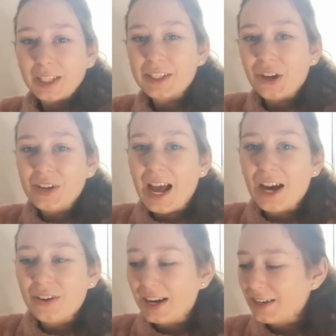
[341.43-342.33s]
So
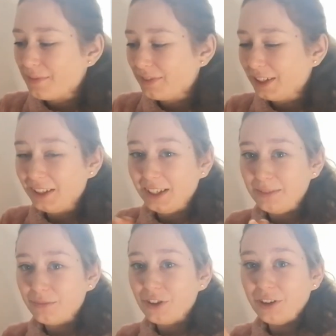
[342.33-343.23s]
now I'm sitting
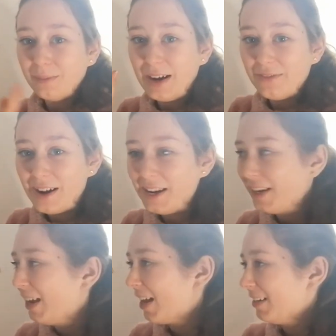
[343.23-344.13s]
in front of my
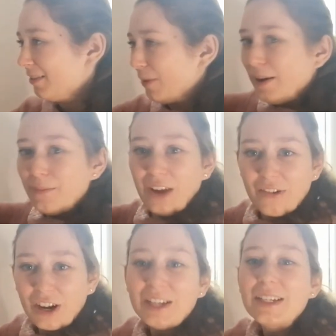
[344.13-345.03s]
vanity and my
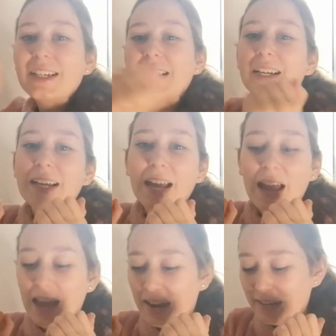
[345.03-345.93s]
mirror,
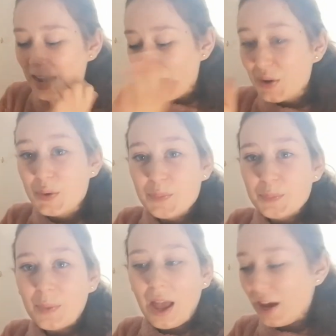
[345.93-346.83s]
and now
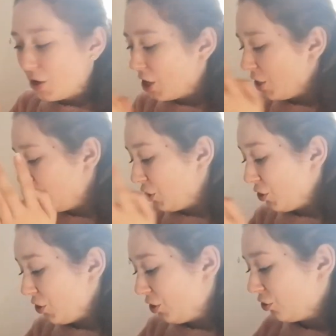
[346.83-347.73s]
I'm going
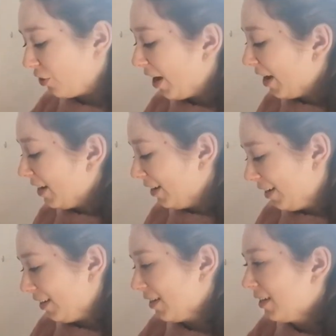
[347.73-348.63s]
to try
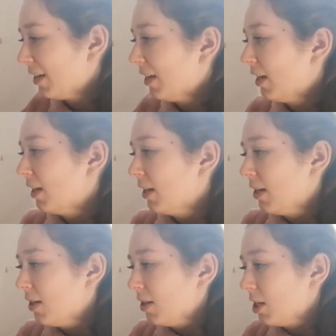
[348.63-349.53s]
this
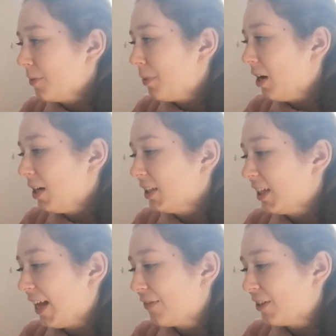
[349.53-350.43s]
Spa
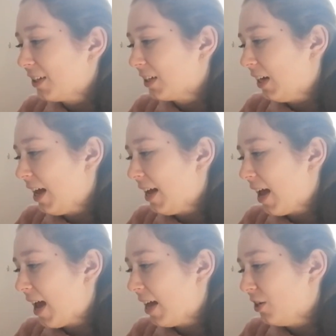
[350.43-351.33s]
Secret
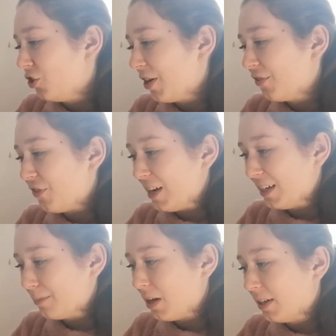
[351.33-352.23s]
Clay and Gel
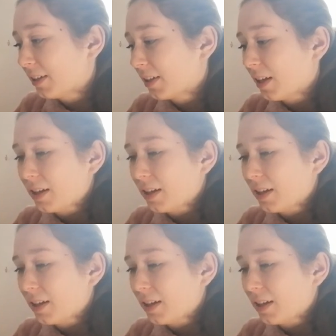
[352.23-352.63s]
Face Mask.